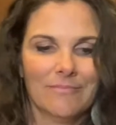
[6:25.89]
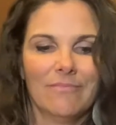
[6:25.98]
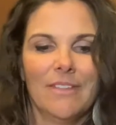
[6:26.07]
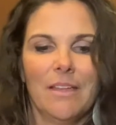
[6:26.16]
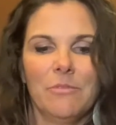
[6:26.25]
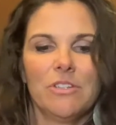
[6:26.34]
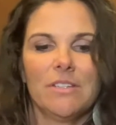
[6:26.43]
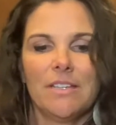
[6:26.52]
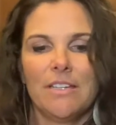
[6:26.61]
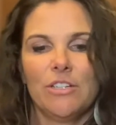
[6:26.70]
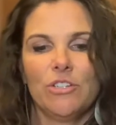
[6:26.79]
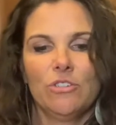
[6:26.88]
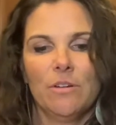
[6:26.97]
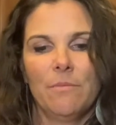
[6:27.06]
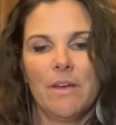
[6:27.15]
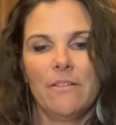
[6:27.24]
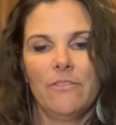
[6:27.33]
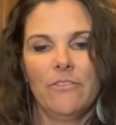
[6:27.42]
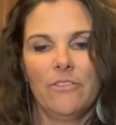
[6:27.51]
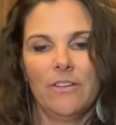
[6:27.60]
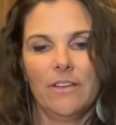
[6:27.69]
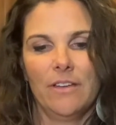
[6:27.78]
I'm just gonna trim off
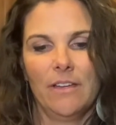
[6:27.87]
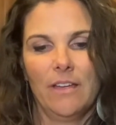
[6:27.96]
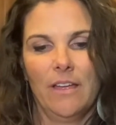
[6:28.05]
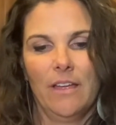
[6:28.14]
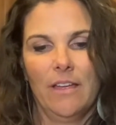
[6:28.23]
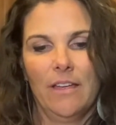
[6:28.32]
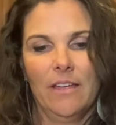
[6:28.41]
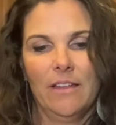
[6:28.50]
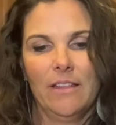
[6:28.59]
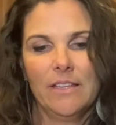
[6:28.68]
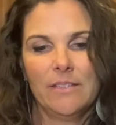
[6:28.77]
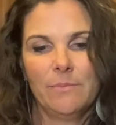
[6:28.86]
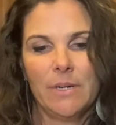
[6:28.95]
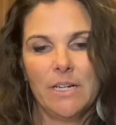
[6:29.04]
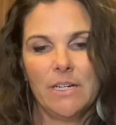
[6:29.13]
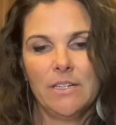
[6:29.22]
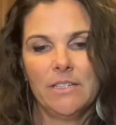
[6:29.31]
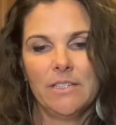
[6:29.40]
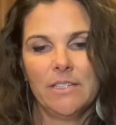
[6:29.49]
this part,